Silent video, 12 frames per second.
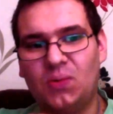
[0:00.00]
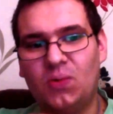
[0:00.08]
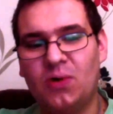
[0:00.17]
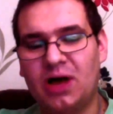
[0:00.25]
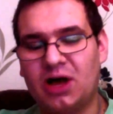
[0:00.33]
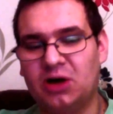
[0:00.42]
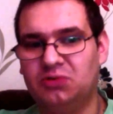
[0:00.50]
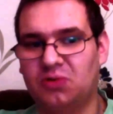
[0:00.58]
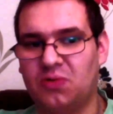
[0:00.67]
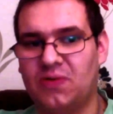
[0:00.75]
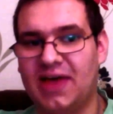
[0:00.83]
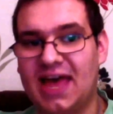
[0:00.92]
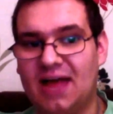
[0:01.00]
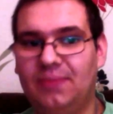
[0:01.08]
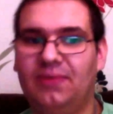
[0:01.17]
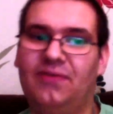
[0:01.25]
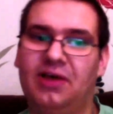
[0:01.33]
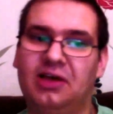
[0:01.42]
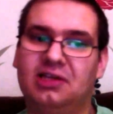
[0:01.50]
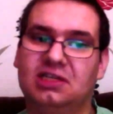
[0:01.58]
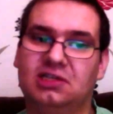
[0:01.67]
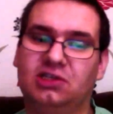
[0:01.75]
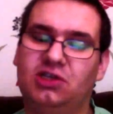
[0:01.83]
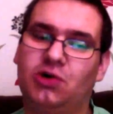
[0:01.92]
all that goes wrong with it can be
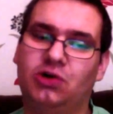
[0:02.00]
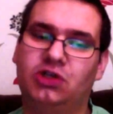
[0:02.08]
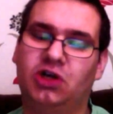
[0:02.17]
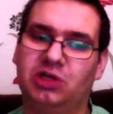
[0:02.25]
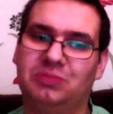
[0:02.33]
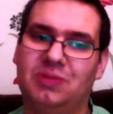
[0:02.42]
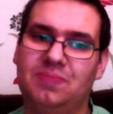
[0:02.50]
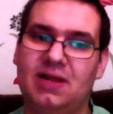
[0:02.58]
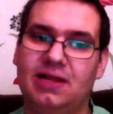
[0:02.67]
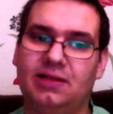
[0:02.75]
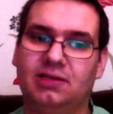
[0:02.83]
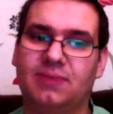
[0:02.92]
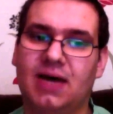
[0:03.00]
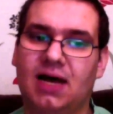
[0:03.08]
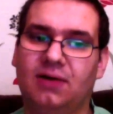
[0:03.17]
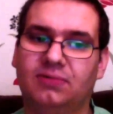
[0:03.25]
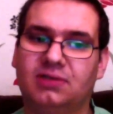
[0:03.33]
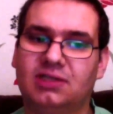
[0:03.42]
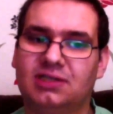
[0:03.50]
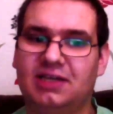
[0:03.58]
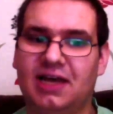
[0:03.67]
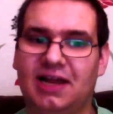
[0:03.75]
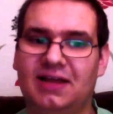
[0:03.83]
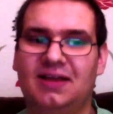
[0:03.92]
fixed. It doesn't charge me millions of pounds just
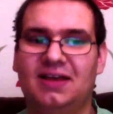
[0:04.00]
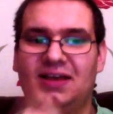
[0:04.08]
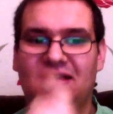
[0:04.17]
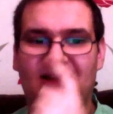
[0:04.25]
to get it.